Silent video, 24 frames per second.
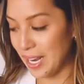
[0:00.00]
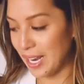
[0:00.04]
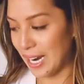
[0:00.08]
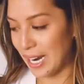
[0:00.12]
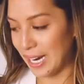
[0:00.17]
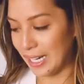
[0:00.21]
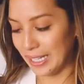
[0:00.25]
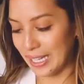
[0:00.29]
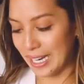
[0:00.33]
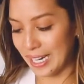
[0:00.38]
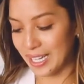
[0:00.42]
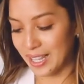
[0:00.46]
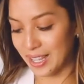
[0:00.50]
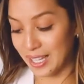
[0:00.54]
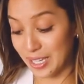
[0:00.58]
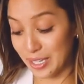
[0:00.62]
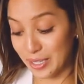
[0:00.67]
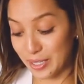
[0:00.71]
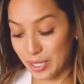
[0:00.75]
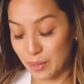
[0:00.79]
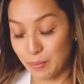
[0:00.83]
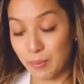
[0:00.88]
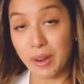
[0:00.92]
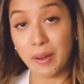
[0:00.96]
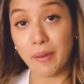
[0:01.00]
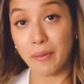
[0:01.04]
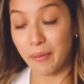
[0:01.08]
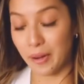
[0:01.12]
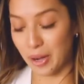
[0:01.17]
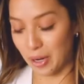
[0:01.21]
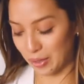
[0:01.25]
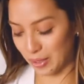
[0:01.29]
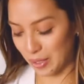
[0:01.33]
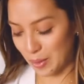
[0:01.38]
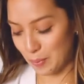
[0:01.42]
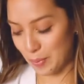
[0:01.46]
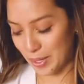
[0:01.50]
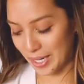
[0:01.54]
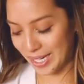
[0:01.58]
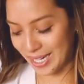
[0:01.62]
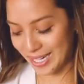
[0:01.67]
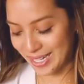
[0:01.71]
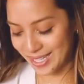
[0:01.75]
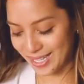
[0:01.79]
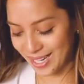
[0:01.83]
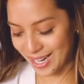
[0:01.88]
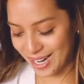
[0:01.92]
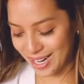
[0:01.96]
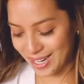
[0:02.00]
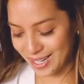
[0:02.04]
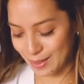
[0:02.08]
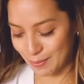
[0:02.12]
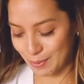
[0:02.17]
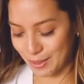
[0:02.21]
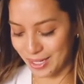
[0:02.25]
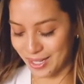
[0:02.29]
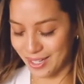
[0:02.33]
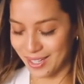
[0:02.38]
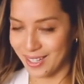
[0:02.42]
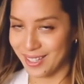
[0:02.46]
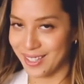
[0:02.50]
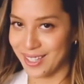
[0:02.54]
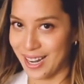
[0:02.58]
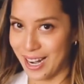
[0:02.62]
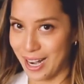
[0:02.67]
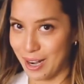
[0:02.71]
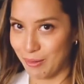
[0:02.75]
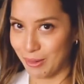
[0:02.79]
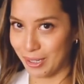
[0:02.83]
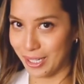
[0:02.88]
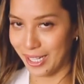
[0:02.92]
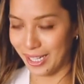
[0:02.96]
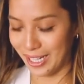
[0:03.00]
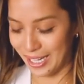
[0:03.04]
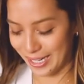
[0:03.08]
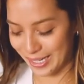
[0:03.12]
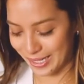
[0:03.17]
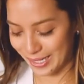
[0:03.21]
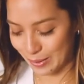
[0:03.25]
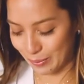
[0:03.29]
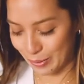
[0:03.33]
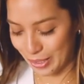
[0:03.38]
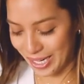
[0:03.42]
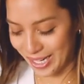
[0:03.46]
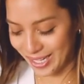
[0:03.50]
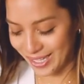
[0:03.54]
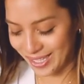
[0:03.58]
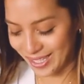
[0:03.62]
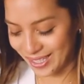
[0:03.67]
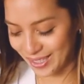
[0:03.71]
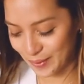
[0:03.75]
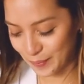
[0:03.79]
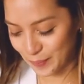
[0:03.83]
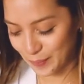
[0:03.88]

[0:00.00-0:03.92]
I like these to be fairly big in size because I really like sweet.